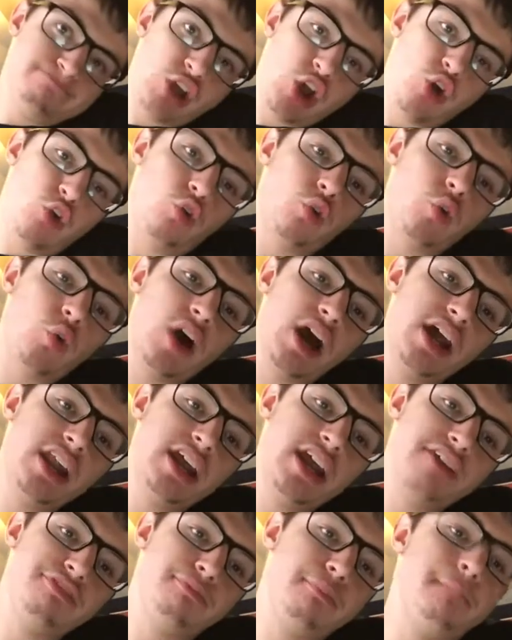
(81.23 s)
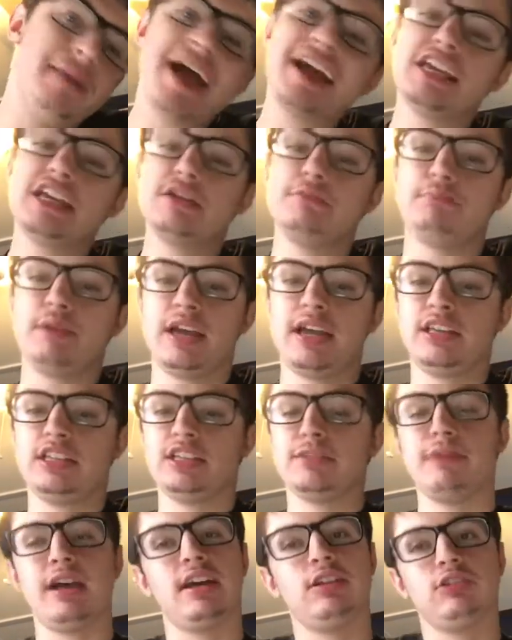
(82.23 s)
What if Becky
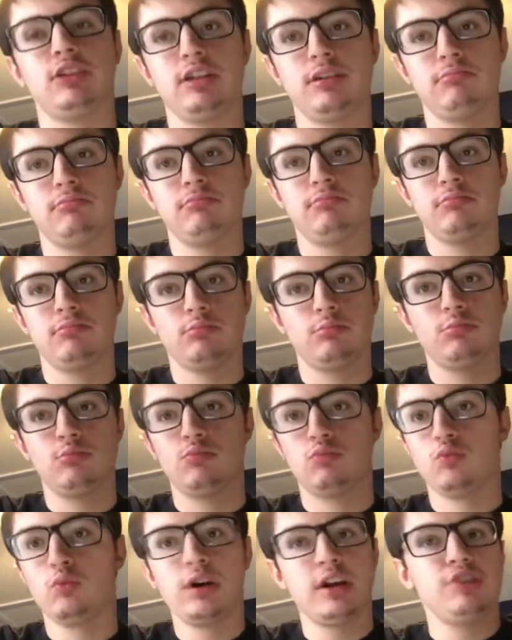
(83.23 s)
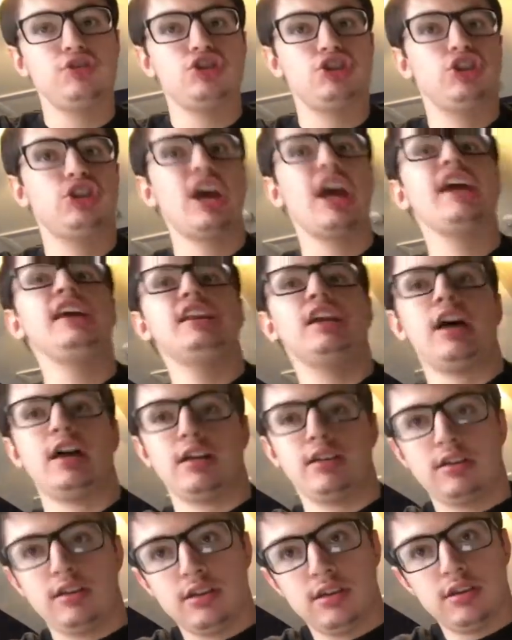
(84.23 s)
pins Bayley? What if Shayna
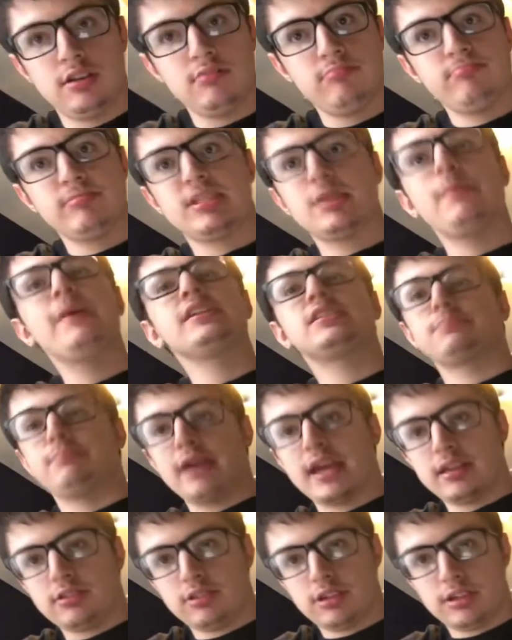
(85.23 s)
submits Bayley?